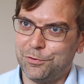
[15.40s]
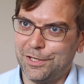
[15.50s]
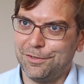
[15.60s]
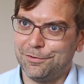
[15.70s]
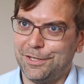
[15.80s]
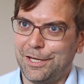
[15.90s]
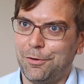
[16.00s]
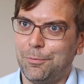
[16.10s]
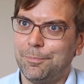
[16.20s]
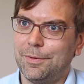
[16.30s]
cells
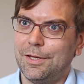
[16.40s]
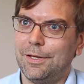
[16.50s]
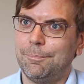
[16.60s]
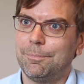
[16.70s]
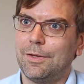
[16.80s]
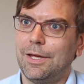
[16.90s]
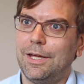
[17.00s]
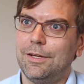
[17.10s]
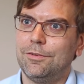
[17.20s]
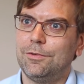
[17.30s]
now.
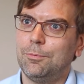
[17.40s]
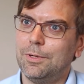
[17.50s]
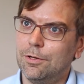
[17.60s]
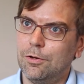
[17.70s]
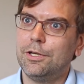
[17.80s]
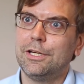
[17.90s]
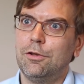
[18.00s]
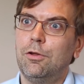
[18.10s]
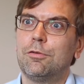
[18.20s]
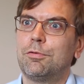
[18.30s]
And we are learning a
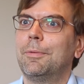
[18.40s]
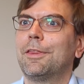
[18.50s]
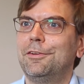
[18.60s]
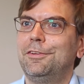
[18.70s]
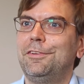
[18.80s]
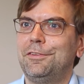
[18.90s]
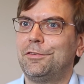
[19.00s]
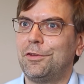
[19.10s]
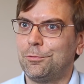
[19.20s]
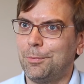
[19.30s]
lot from other
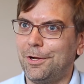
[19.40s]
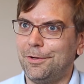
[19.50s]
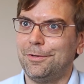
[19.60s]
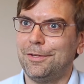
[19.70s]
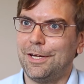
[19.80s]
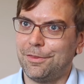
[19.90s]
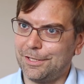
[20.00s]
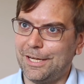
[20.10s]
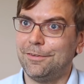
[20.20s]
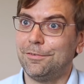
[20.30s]
diseases as well, other
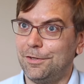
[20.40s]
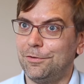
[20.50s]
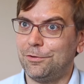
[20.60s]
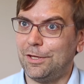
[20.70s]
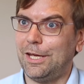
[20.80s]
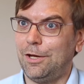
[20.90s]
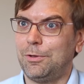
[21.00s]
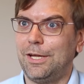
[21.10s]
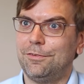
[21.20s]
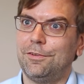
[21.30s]
cancers, how
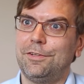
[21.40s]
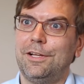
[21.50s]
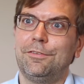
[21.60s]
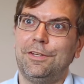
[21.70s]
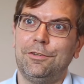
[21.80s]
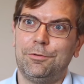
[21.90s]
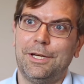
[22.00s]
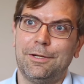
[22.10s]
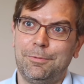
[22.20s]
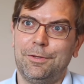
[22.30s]
cancer cells
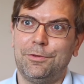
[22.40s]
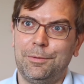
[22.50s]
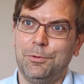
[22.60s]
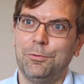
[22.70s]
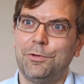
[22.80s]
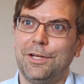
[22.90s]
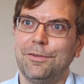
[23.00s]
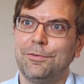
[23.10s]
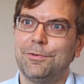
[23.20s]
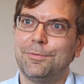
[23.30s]
interact with immune
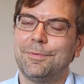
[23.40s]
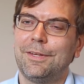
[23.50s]
cells.